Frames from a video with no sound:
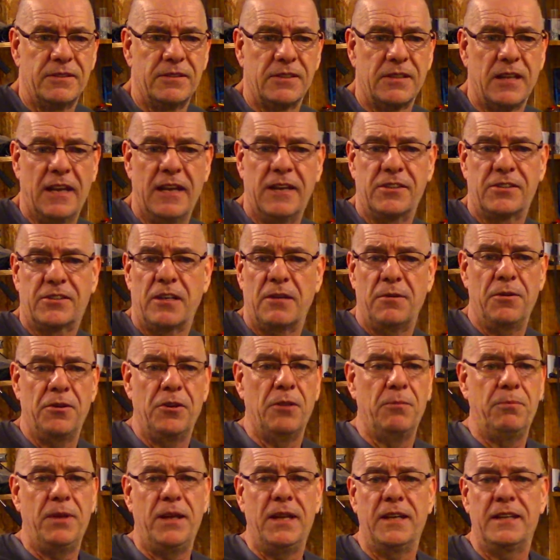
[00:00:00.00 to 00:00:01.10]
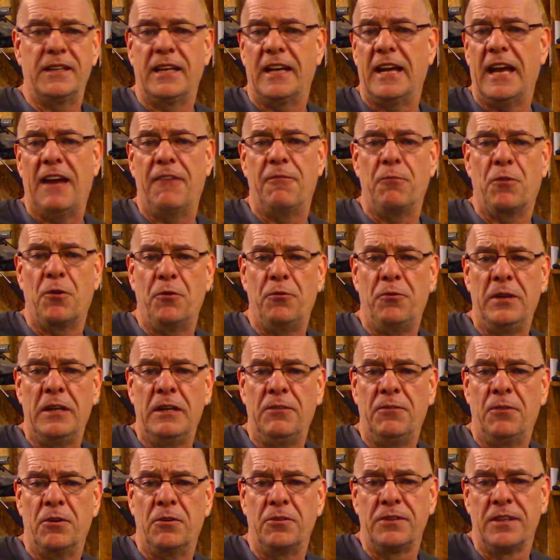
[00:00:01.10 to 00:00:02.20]
And some of the big, they have more
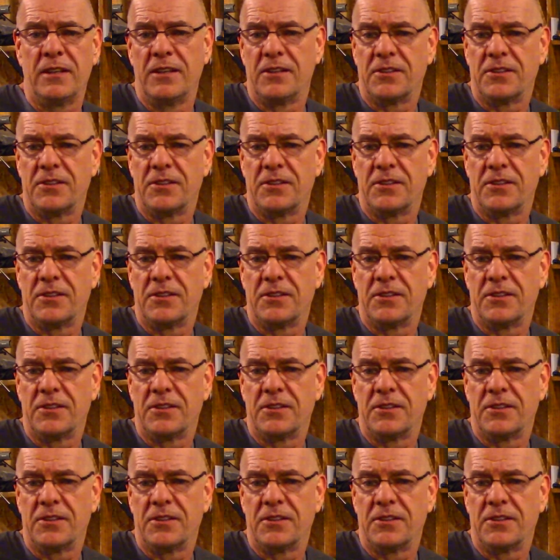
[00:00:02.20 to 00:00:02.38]
millivolt.